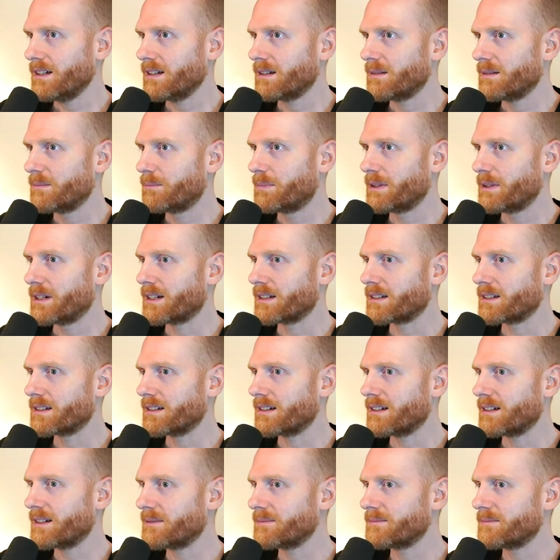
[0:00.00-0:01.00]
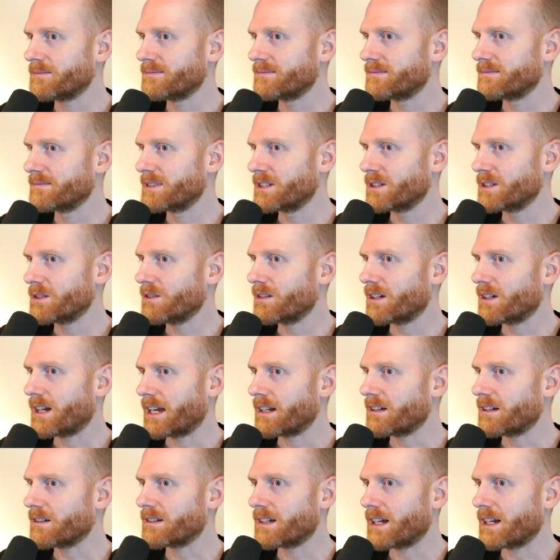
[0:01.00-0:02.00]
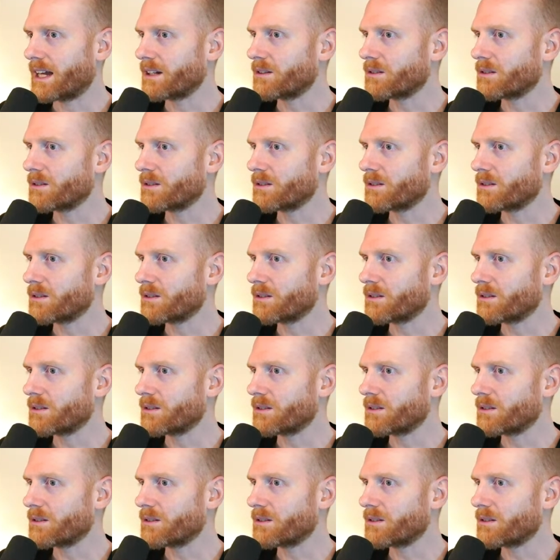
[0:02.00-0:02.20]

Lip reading: But I